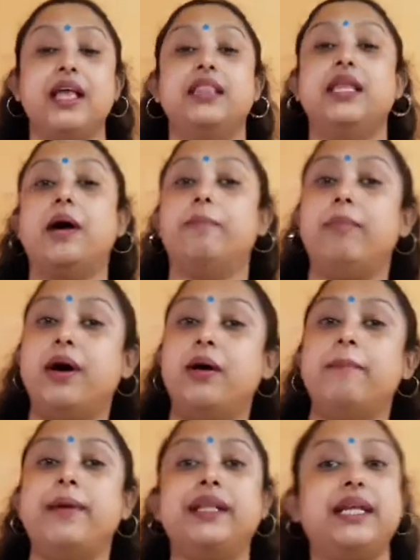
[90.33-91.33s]
The
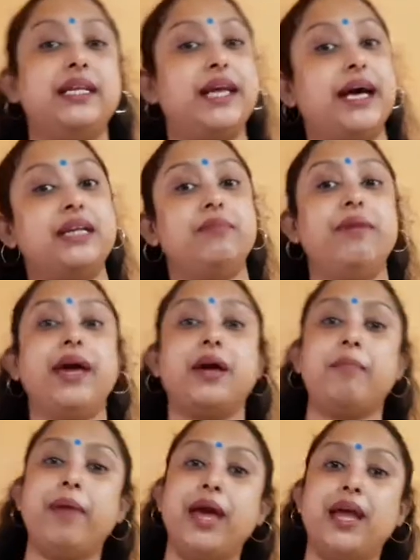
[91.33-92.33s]
mom and the dad
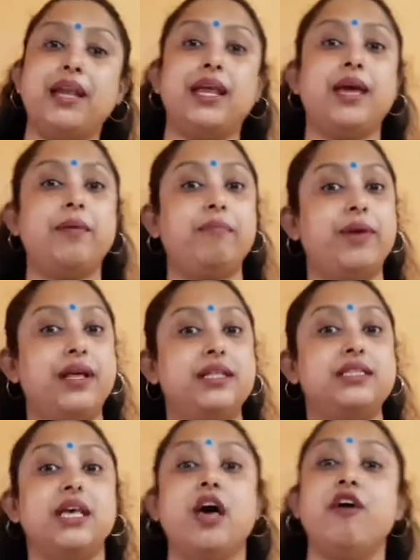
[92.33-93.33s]
make many
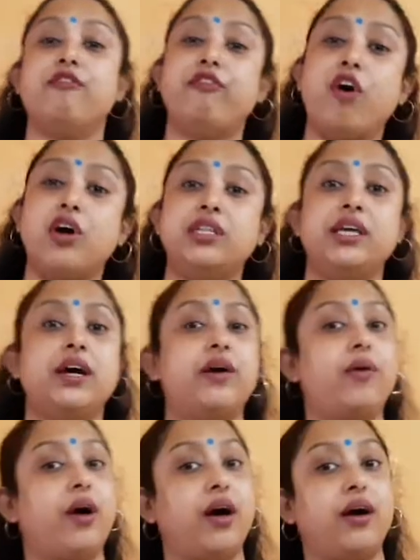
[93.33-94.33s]
meals for
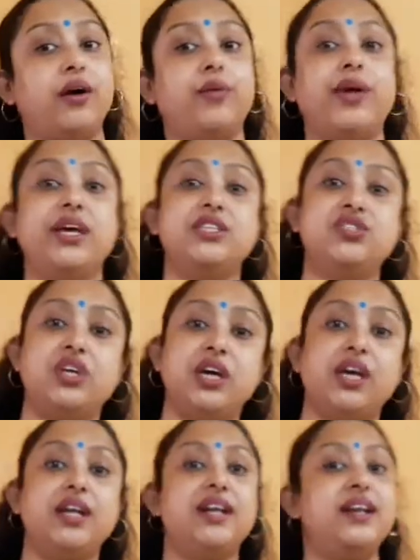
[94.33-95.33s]
their hungry
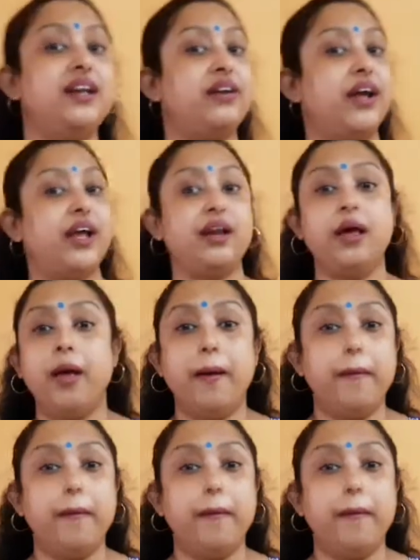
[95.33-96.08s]
children.